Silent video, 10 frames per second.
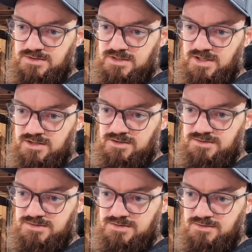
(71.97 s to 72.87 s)

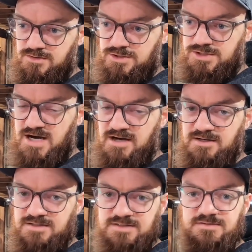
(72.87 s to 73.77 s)
tires or
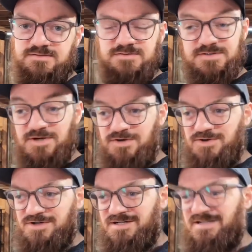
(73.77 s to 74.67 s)
shocks,
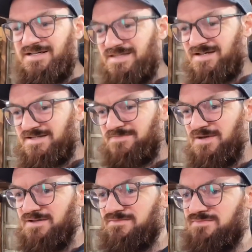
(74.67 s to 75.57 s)
so that's
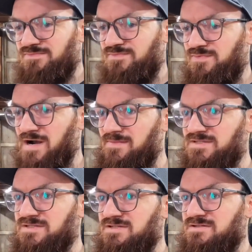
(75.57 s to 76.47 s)
been
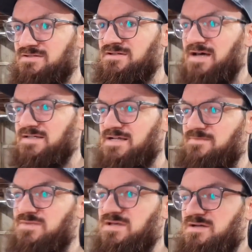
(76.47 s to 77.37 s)
promising. Last
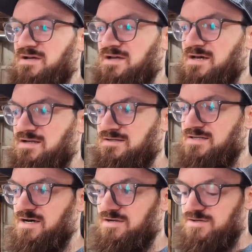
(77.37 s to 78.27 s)
update I got on
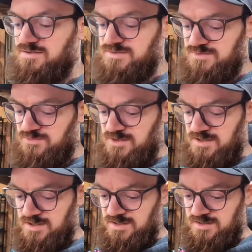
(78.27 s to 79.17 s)
tires
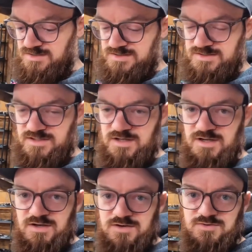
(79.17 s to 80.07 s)
was
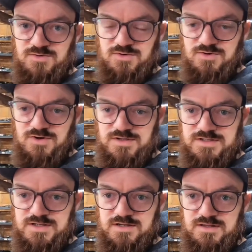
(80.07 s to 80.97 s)
we were going
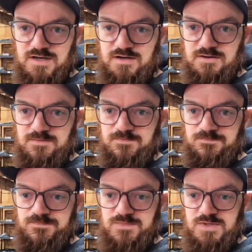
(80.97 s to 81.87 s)
to get
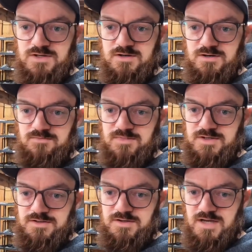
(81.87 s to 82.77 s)
them
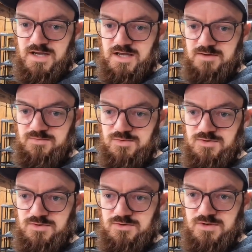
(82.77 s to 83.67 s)
middle of
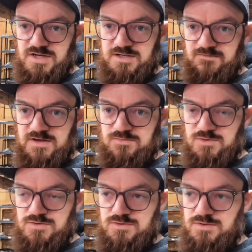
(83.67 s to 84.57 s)
April, end of
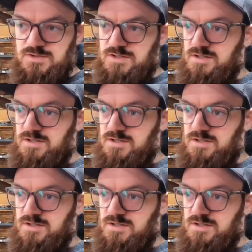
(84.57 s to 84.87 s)
April.